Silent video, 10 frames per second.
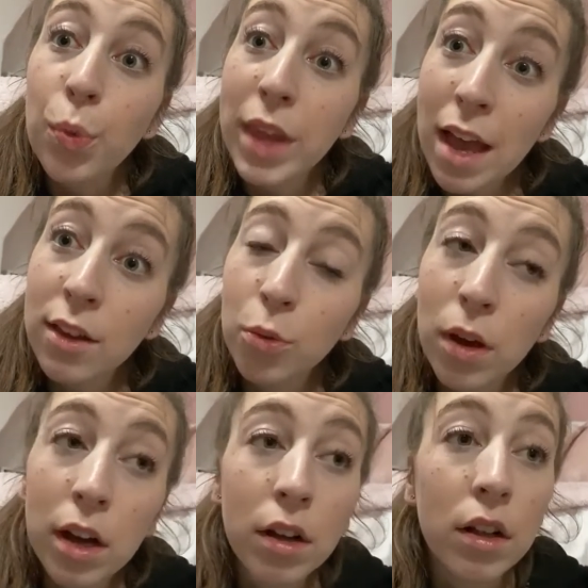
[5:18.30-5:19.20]
Yes,
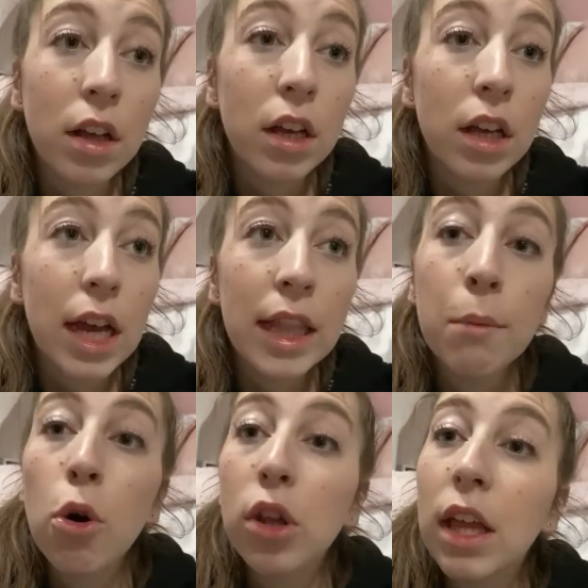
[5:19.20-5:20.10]
well, in the
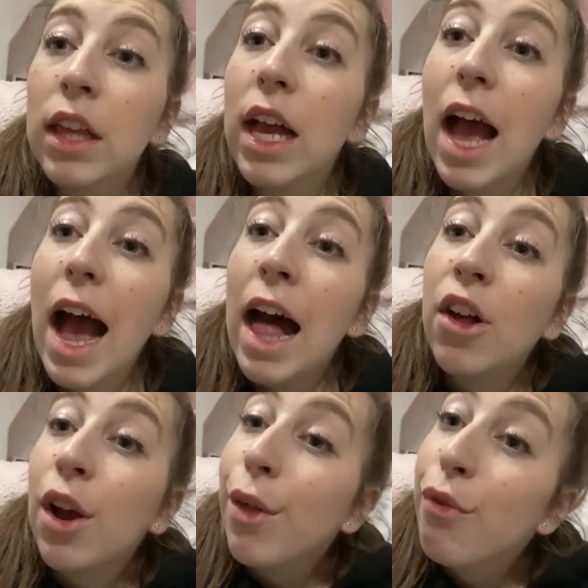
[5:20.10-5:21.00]
morning, I'll
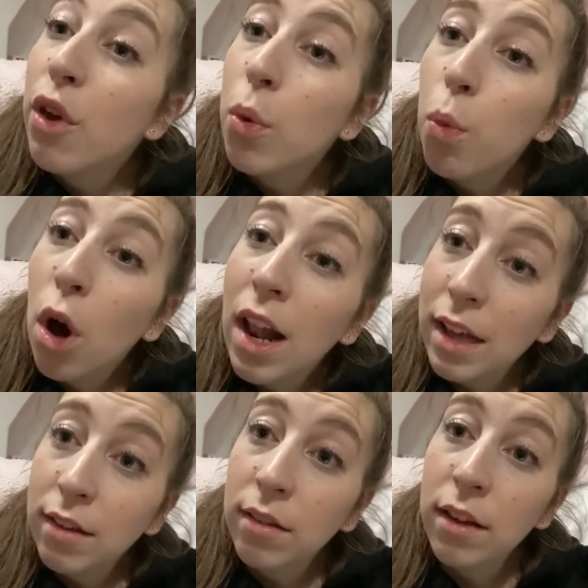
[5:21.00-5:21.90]
go through what
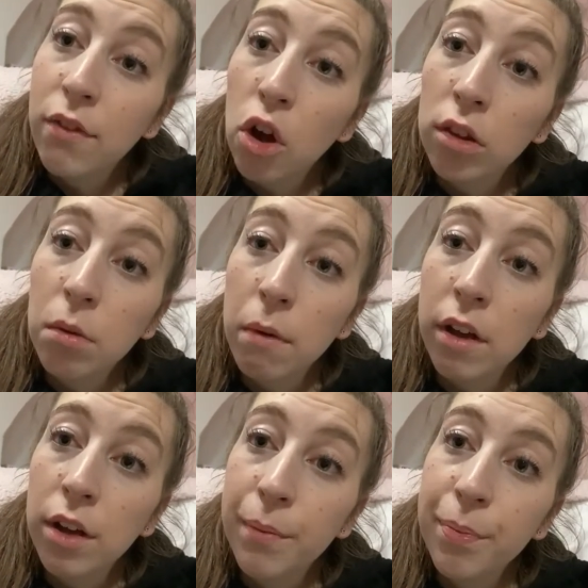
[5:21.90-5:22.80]
lessons I've got
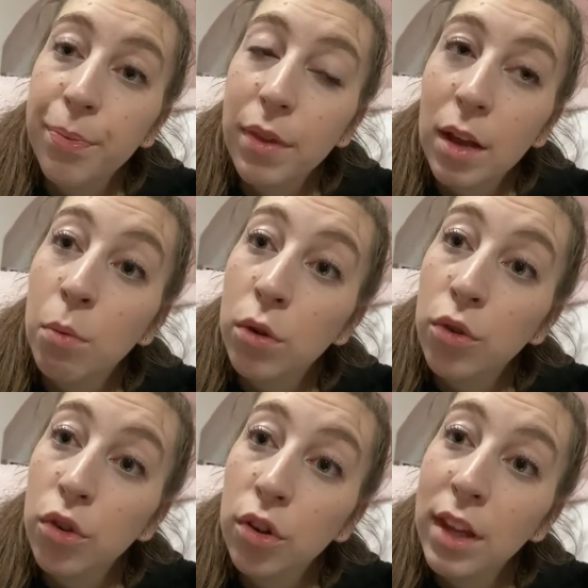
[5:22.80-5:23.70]
tomorrow and we'll
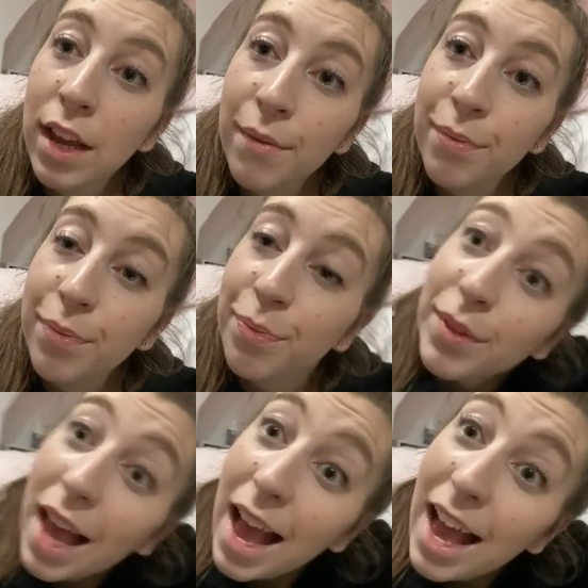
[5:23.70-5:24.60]
sort it.
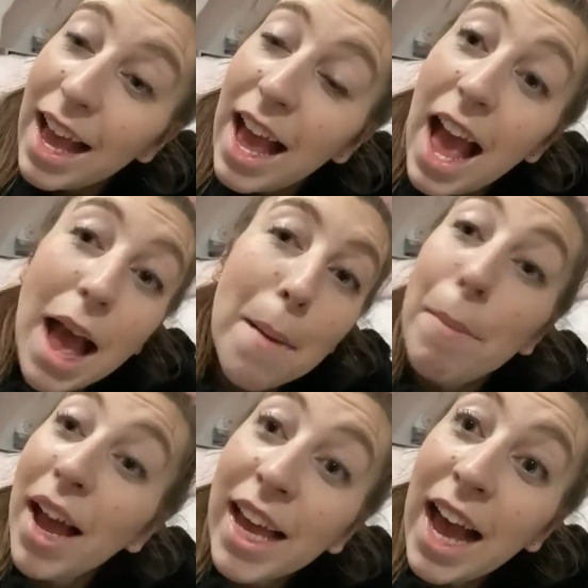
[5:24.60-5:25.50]

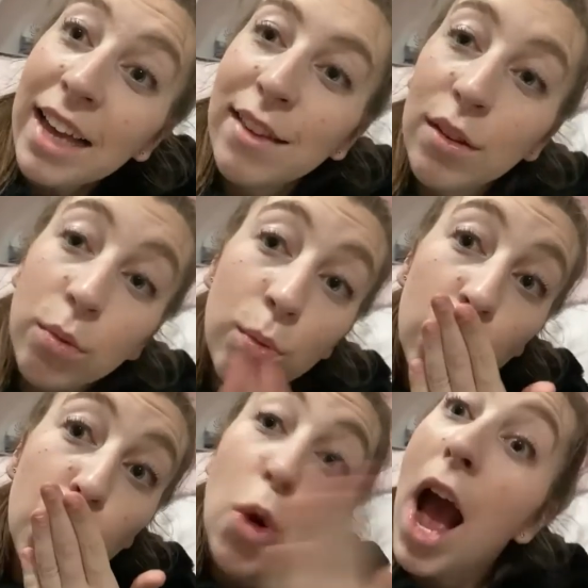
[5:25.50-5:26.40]
Bye, guys.
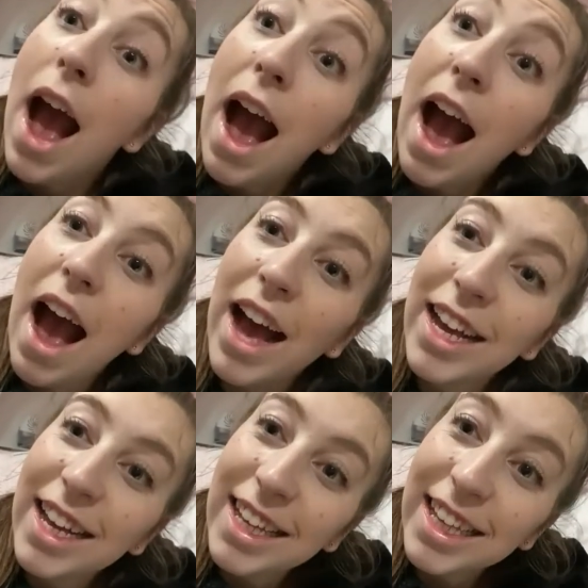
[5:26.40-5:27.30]
Mwah.